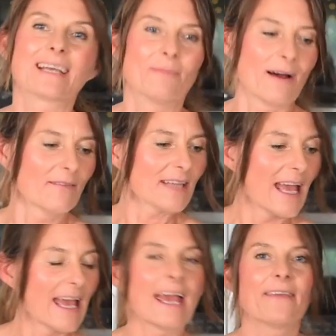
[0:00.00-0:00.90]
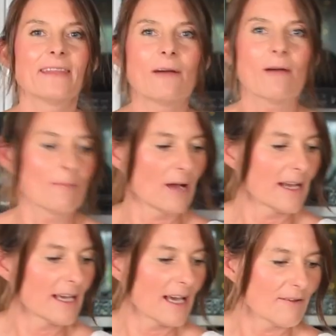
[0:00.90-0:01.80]
amount, and now
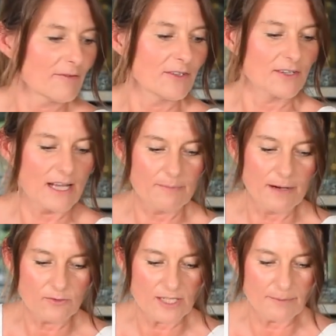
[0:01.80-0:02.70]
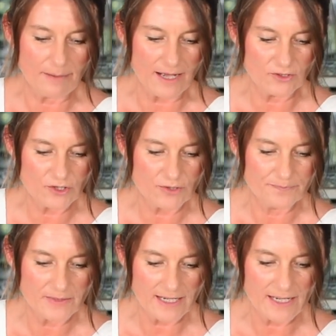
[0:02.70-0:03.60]
I have here about a bunch,
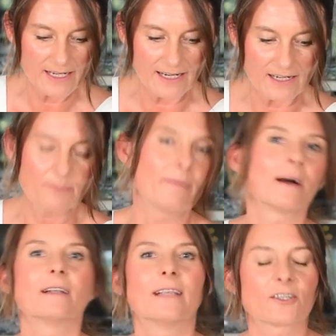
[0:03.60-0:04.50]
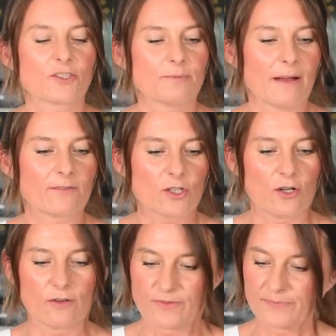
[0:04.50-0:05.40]
like a large bunch
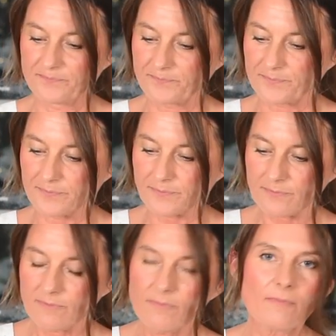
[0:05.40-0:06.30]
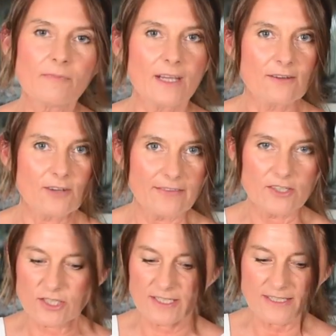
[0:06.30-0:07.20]
of
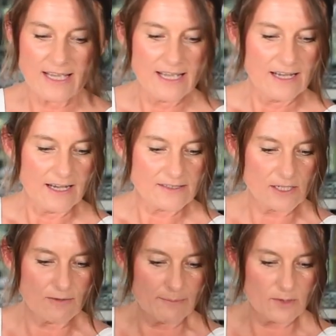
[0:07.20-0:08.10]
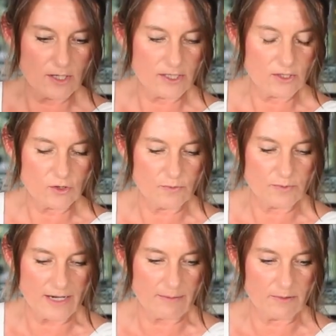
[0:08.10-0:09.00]
radishes. So I'm going to
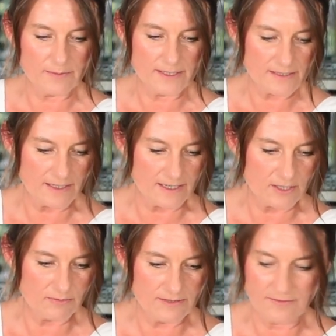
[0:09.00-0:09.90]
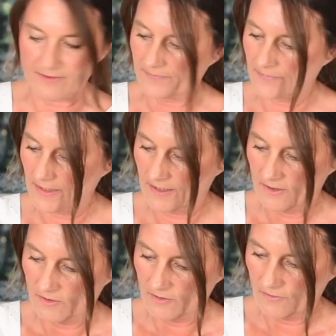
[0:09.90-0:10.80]
probably start with
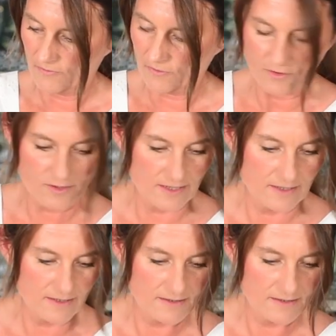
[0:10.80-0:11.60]
4.